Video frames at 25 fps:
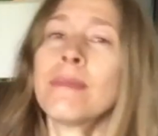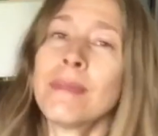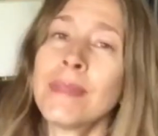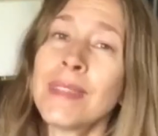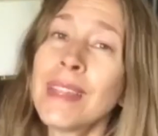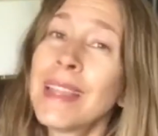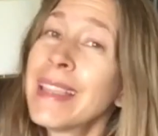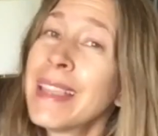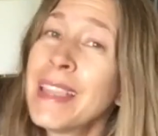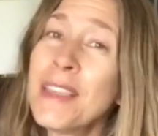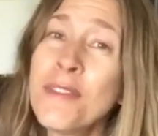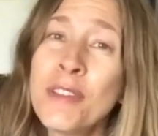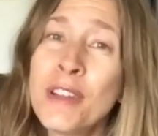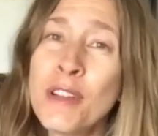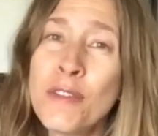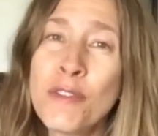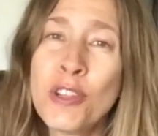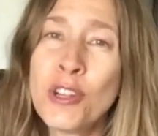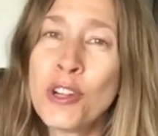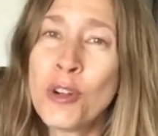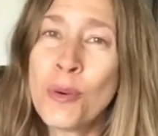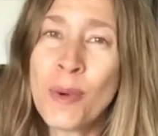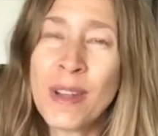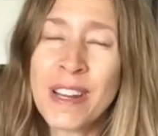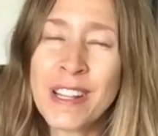Even if you
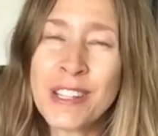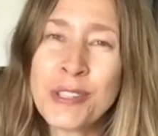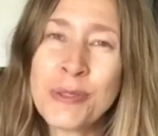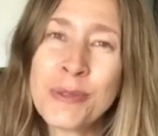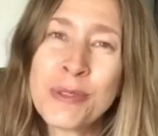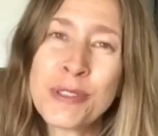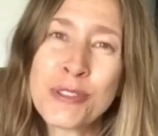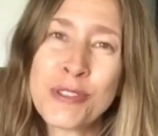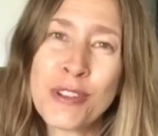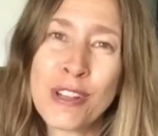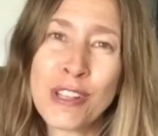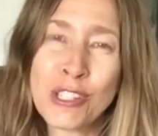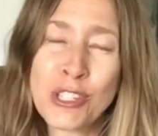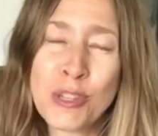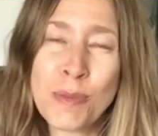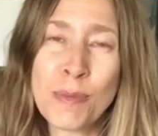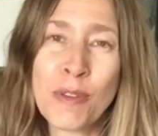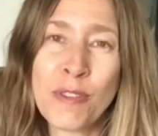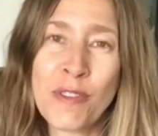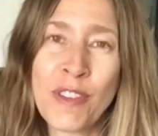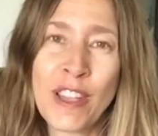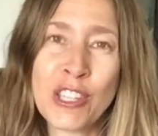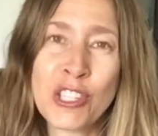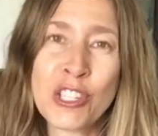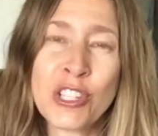don't want to do astrology
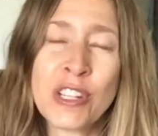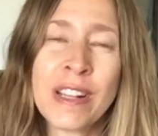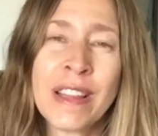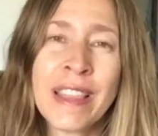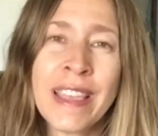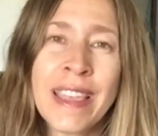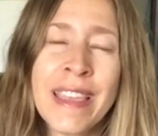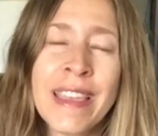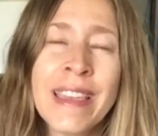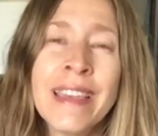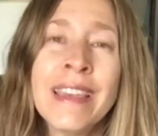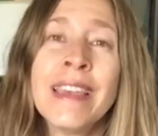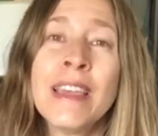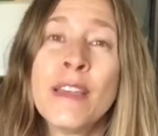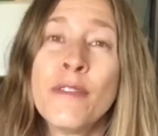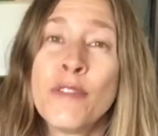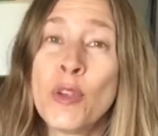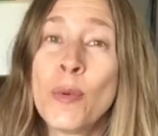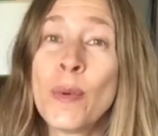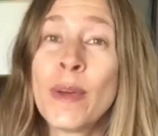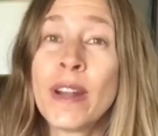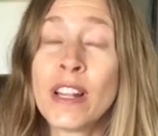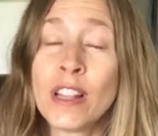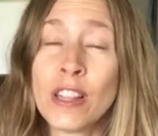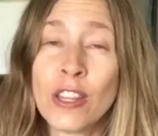professionally, if you
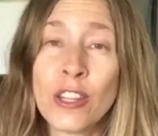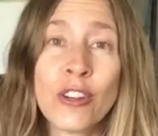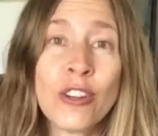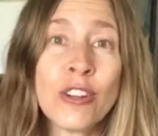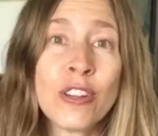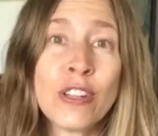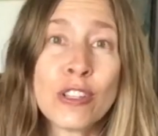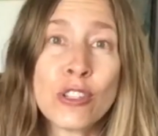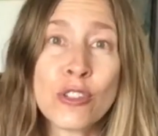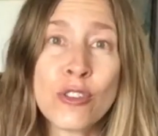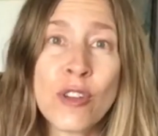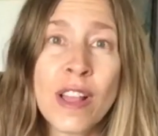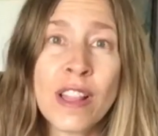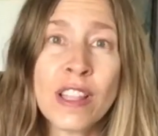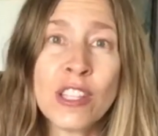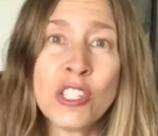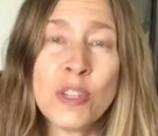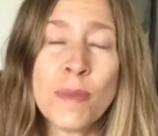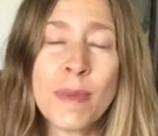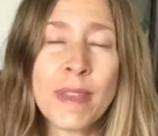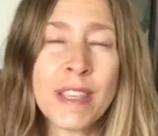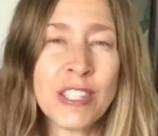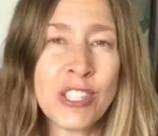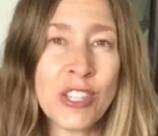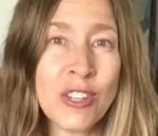want to learn astrology
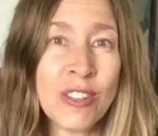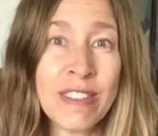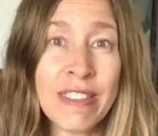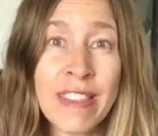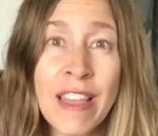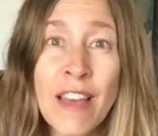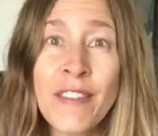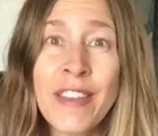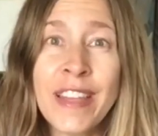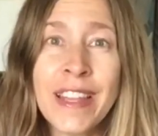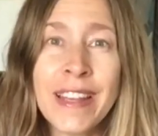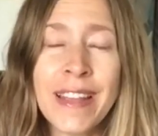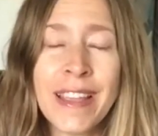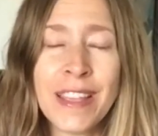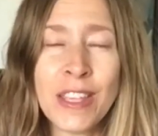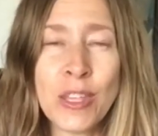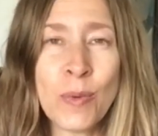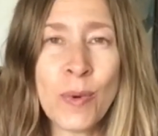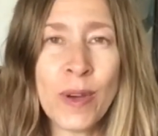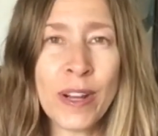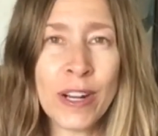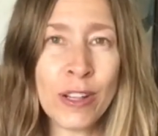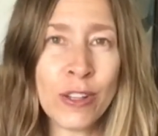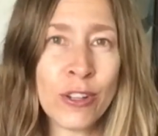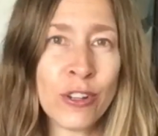because you love it and you
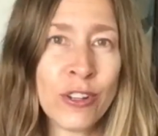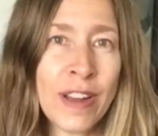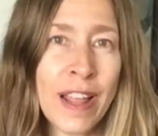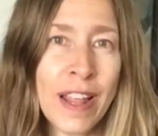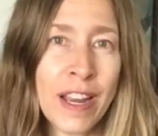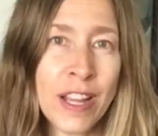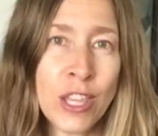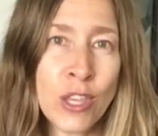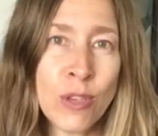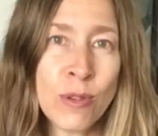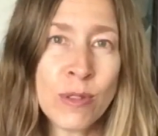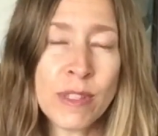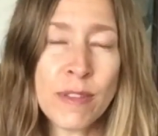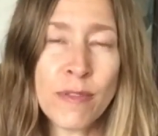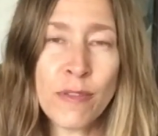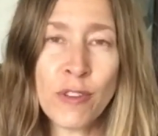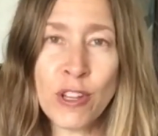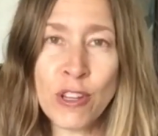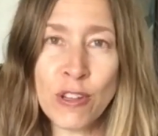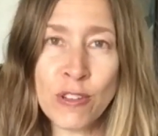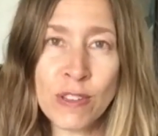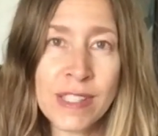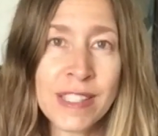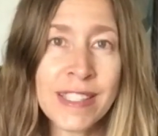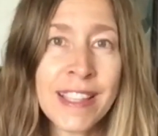want to learn how to use it for
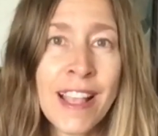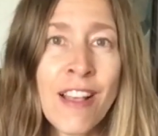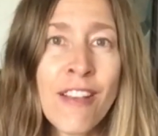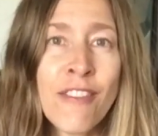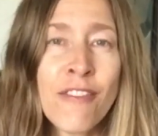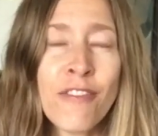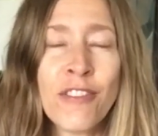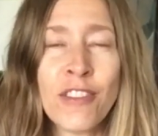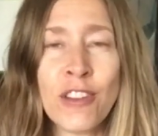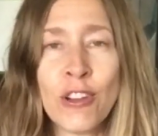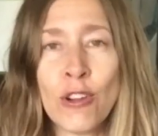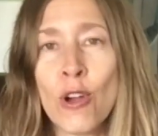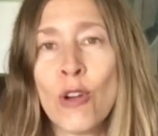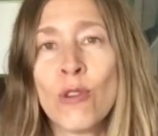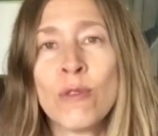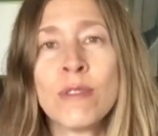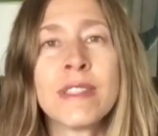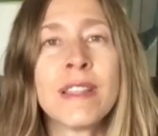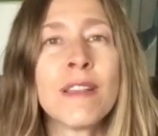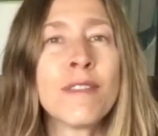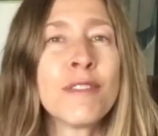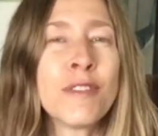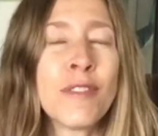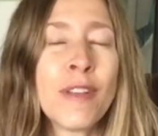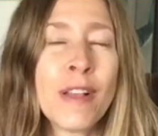yourself, for your own
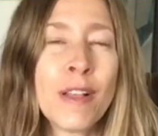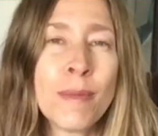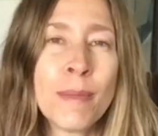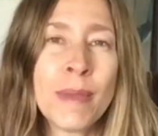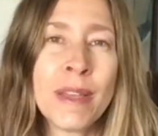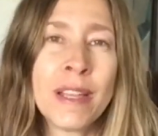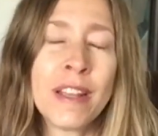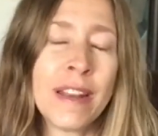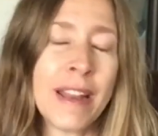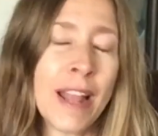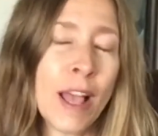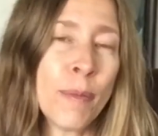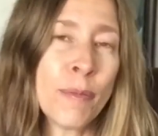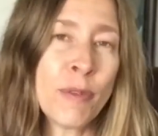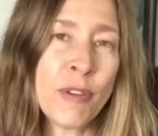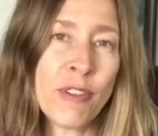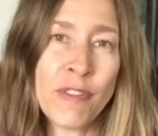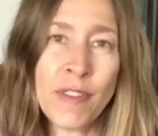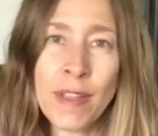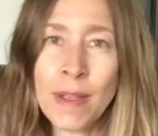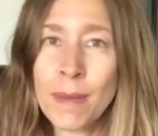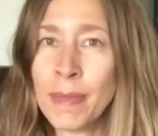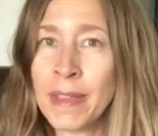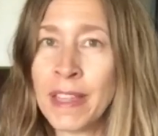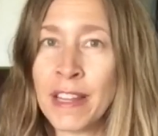self-development and help your
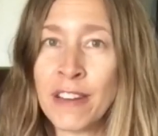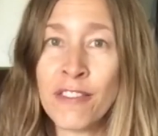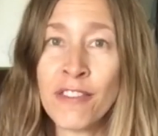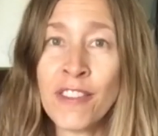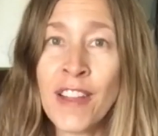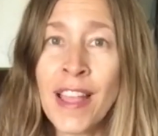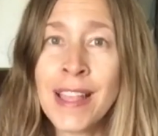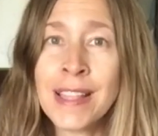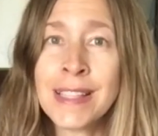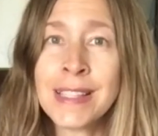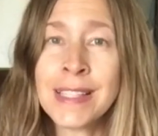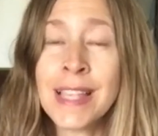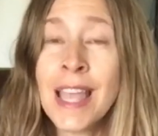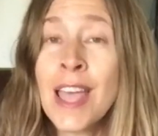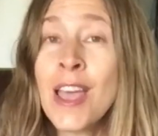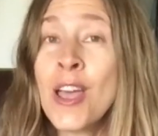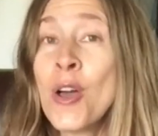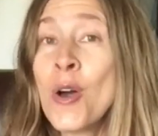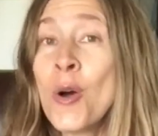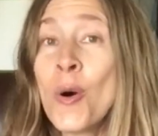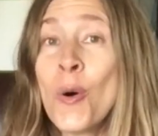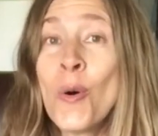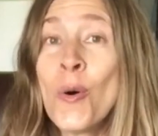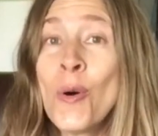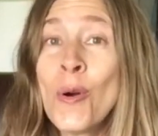family and friends,
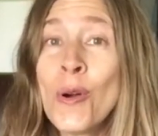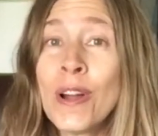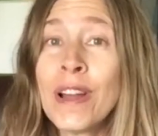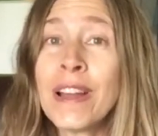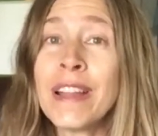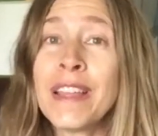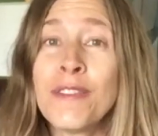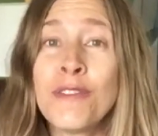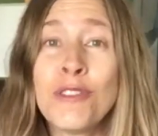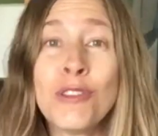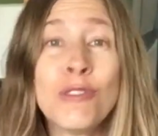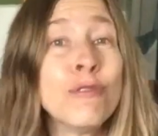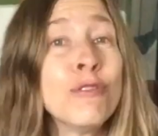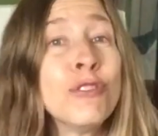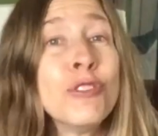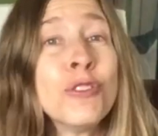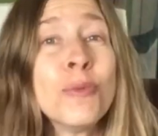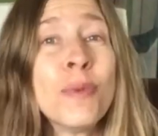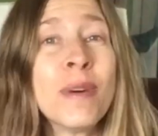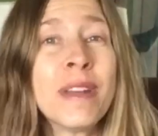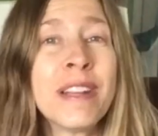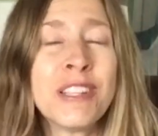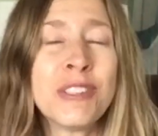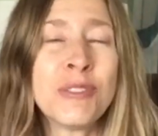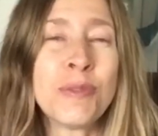or if you do
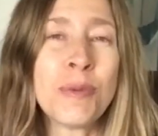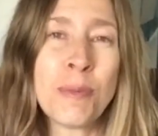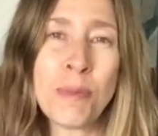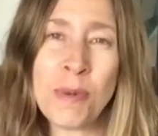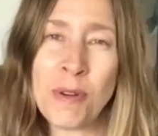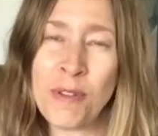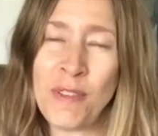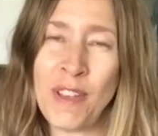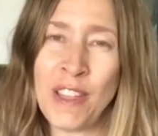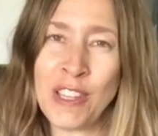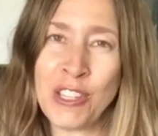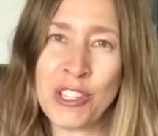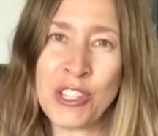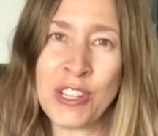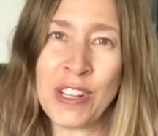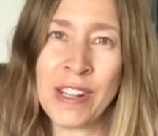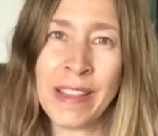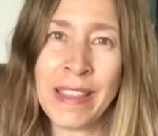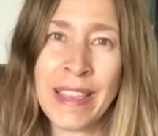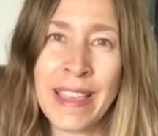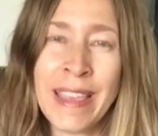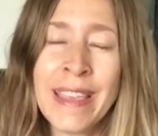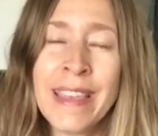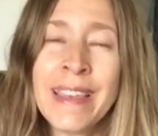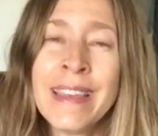want to do it
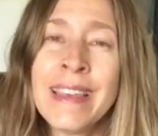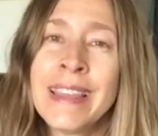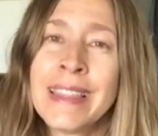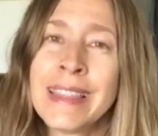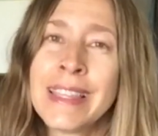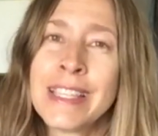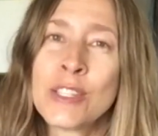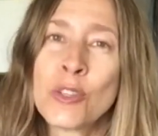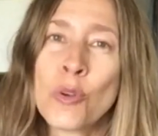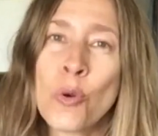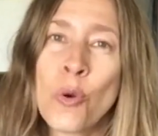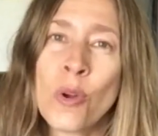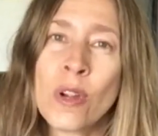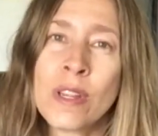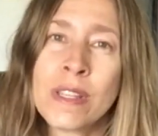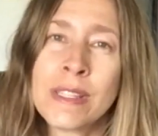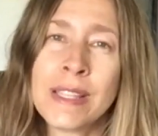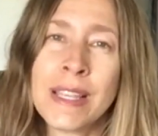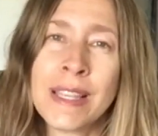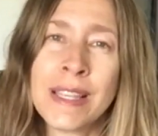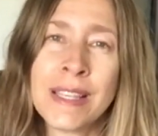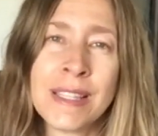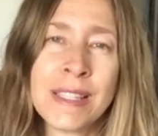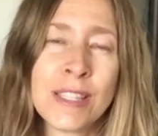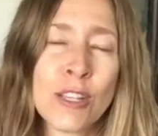professionally, this course
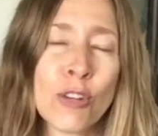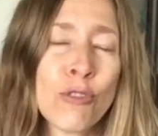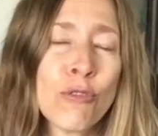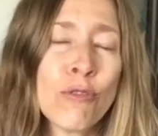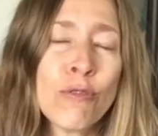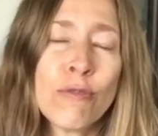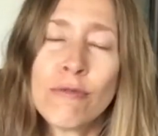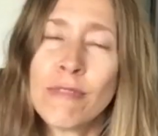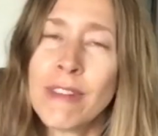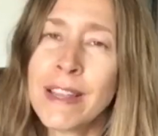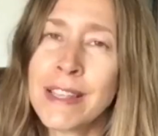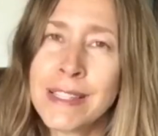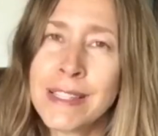is crazy